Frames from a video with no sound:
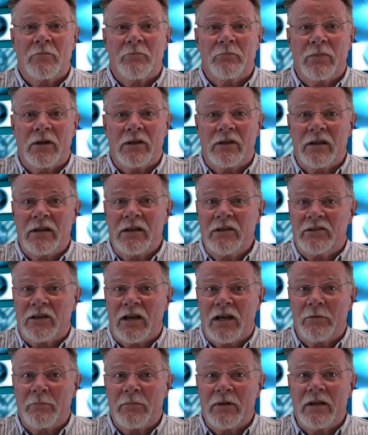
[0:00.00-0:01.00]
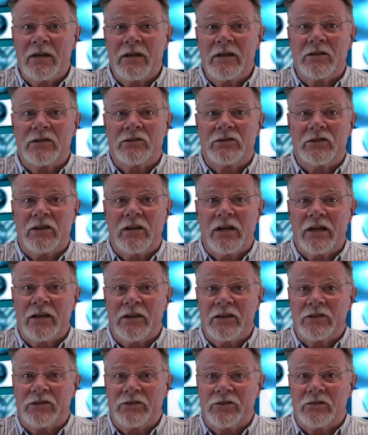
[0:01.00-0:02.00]
But these are mere side
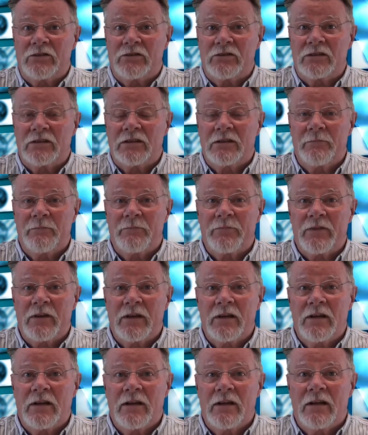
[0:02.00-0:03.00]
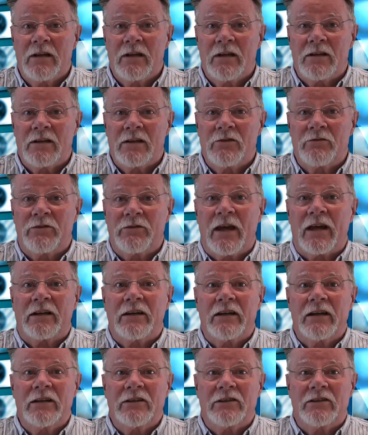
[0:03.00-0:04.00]
issues. The fact
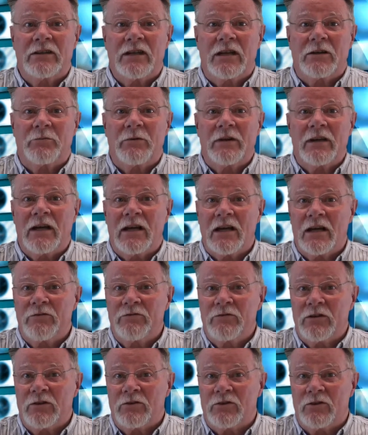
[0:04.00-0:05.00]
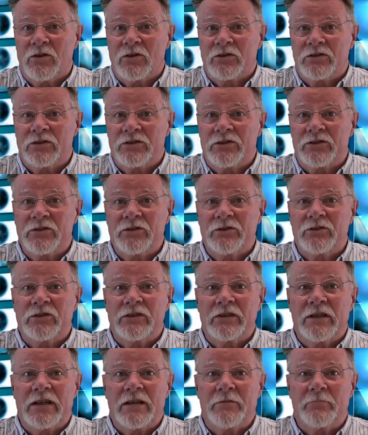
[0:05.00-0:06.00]
is that we have no
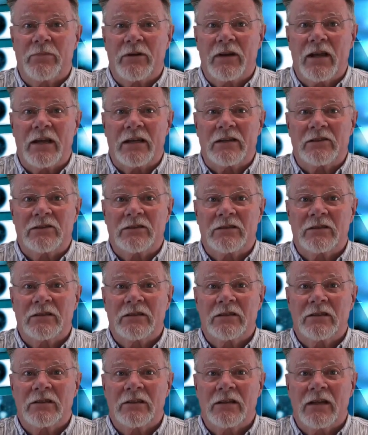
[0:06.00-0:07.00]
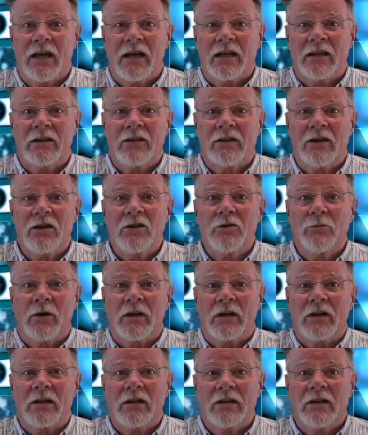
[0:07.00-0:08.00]
constitution in place, and no
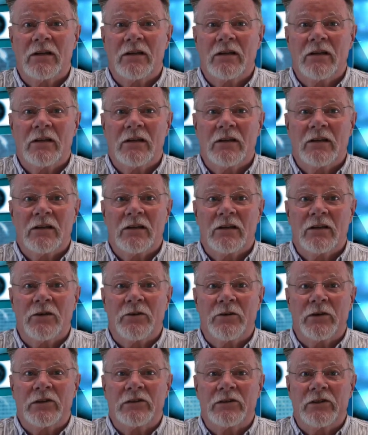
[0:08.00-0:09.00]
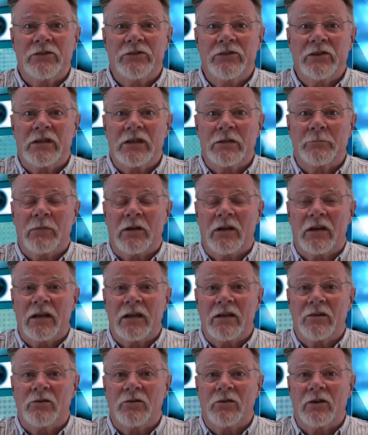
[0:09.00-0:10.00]
one who is
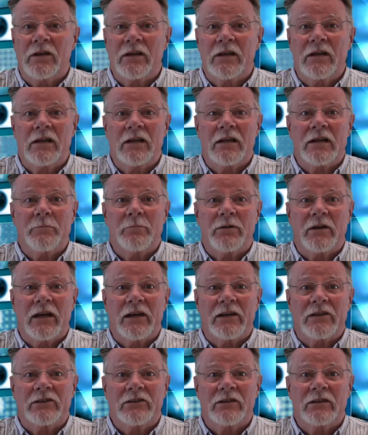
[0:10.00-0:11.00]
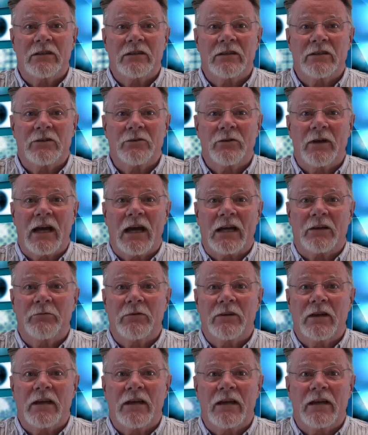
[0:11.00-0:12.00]
legitimately or legally placed to act
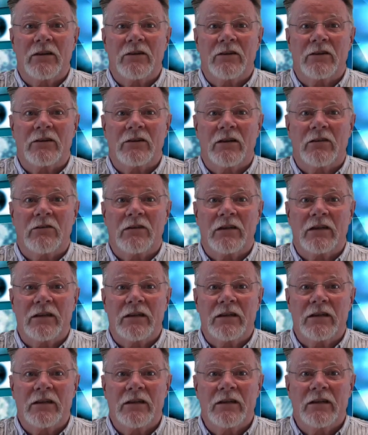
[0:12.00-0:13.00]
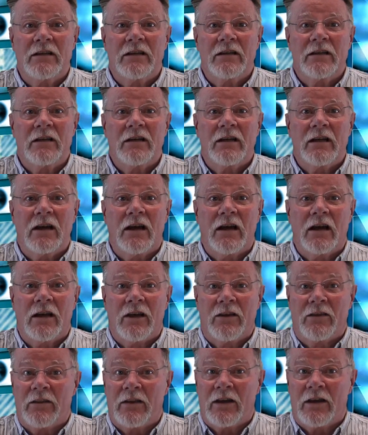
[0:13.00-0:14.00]
with any authority
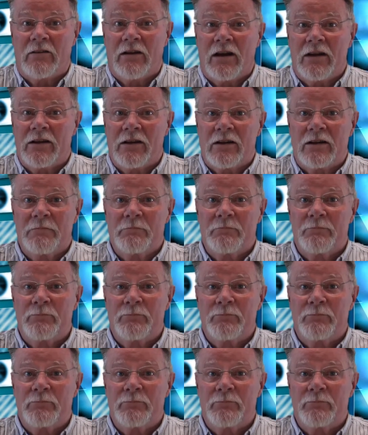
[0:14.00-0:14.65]
thereunder.